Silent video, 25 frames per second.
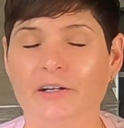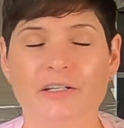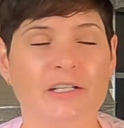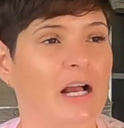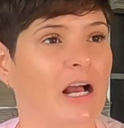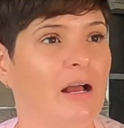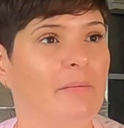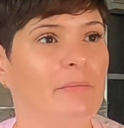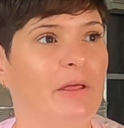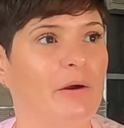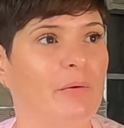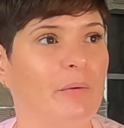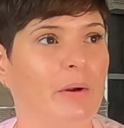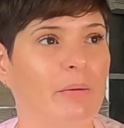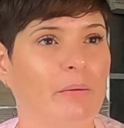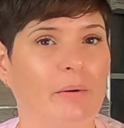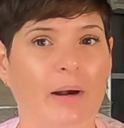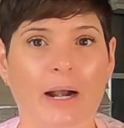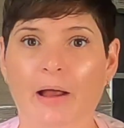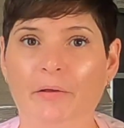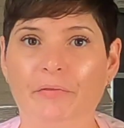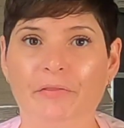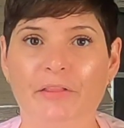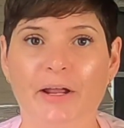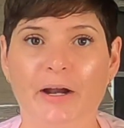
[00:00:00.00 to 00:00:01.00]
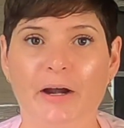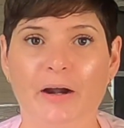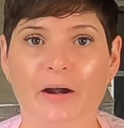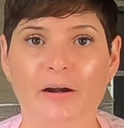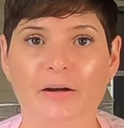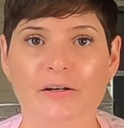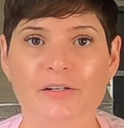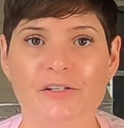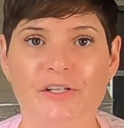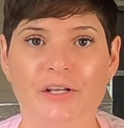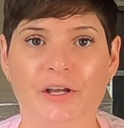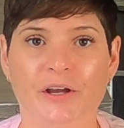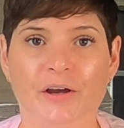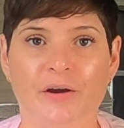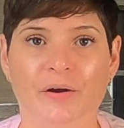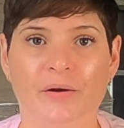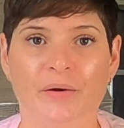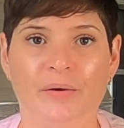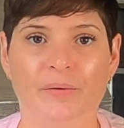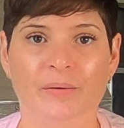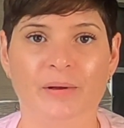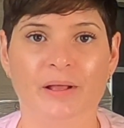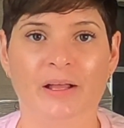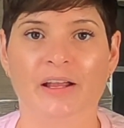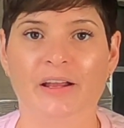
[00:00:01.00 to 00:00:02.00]
time that we were out there,
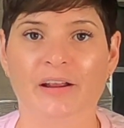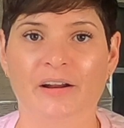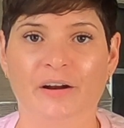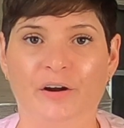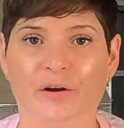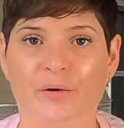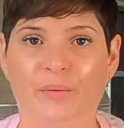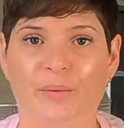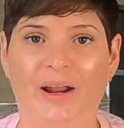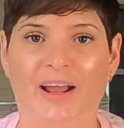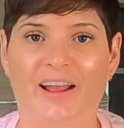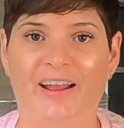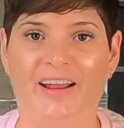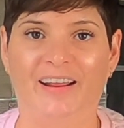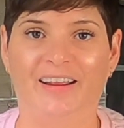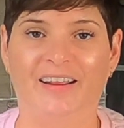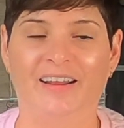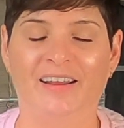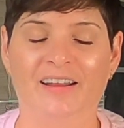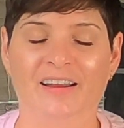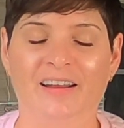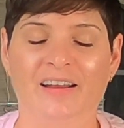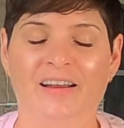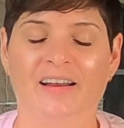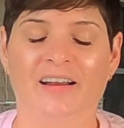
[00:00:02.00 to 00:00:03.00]
so hooray.